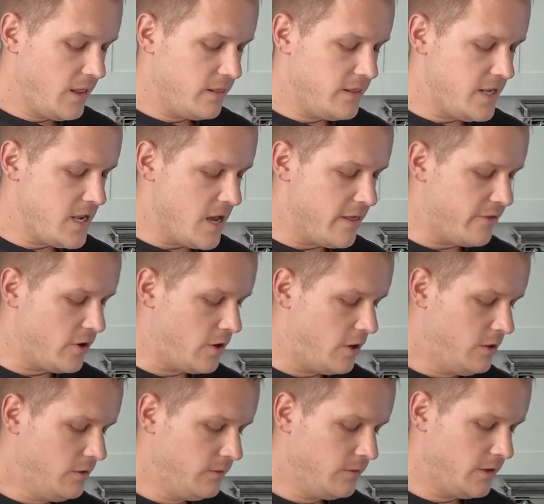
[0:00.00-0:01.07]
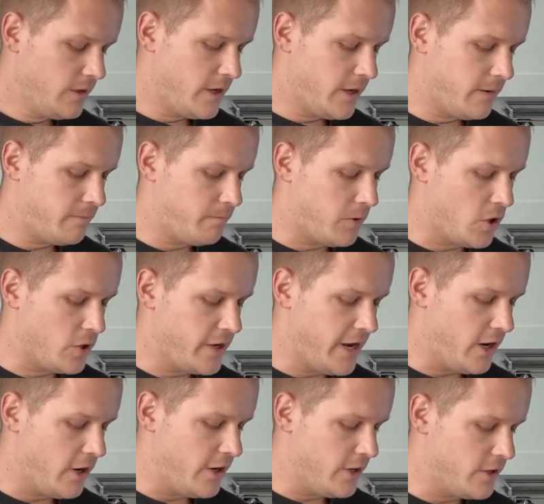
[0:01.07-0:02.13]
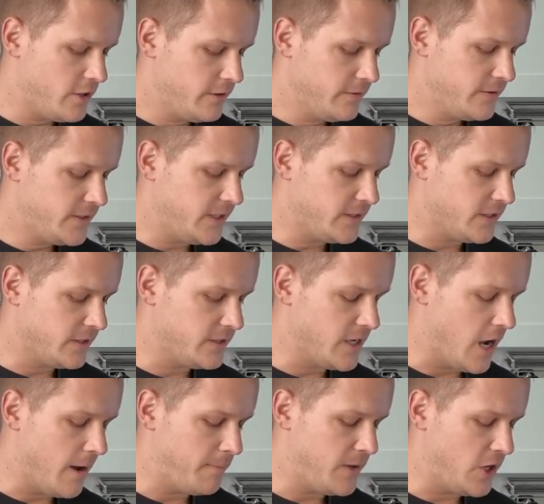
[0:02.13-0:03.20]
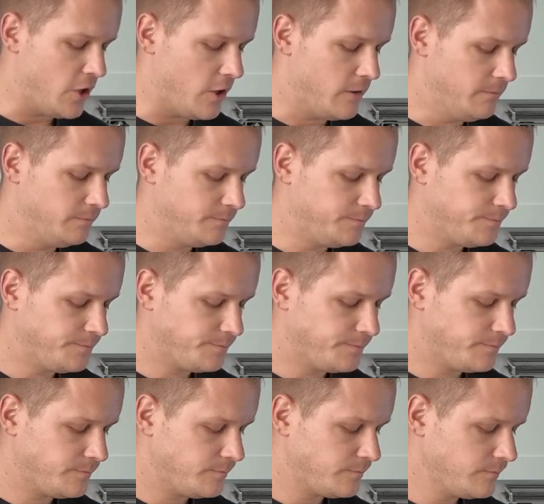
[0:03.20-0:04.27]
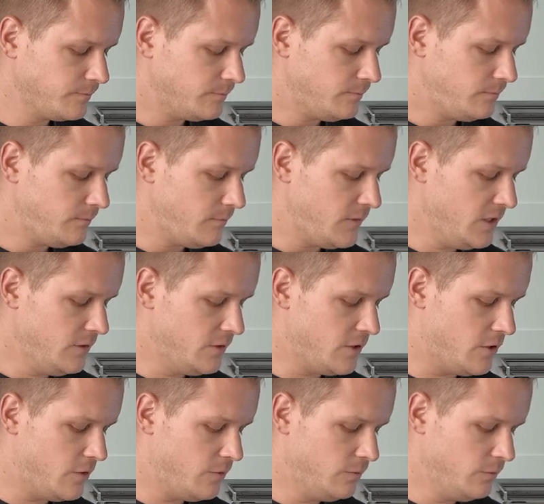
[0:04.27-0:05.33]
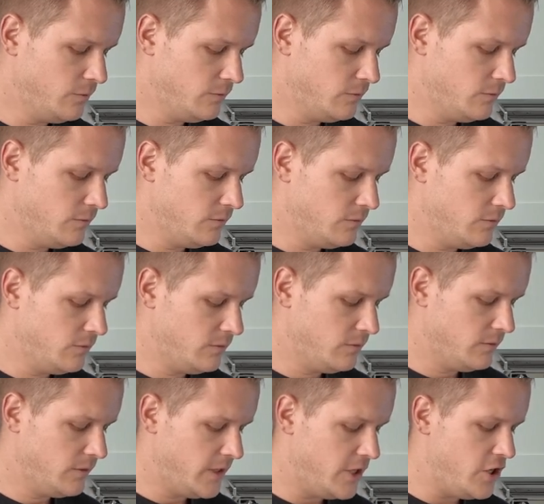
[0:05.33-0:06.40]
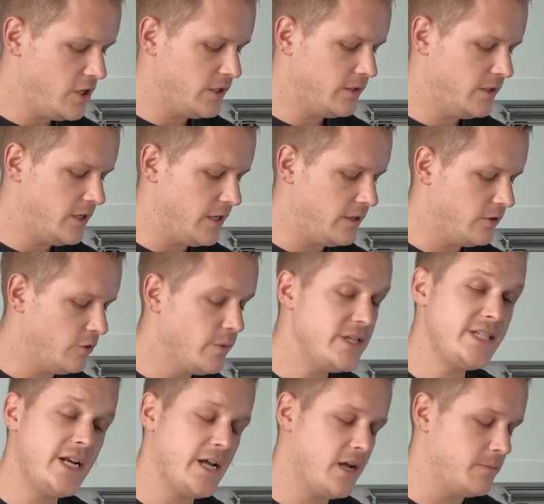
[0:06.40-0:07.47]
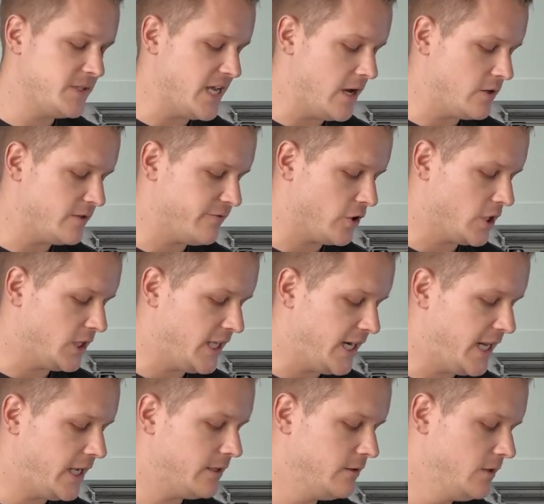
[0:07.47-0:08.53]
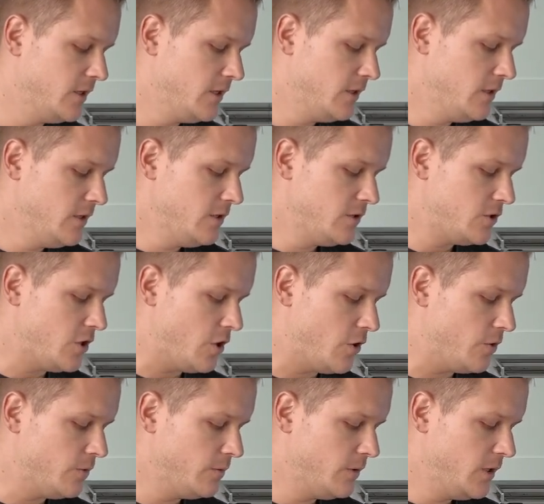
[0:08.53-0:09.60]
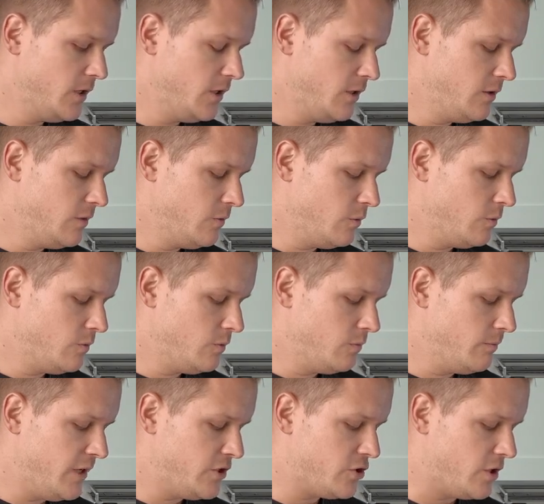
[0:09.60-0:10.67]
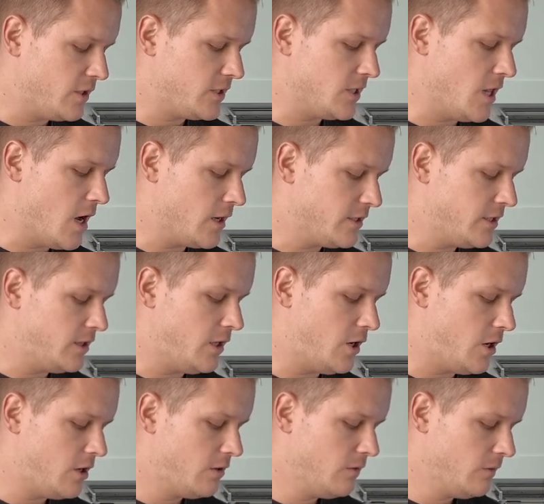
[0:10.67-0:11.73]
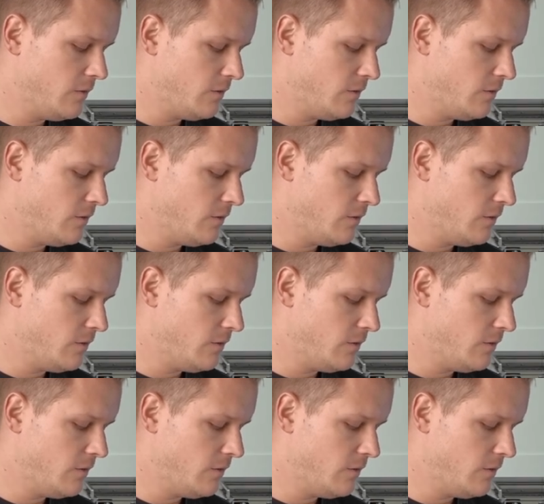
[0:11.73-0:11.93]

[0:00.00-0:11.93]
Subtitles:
the other burr carrier sits on top here. So, and the reason it comes out is for cleaning. So make sure it's locked in there.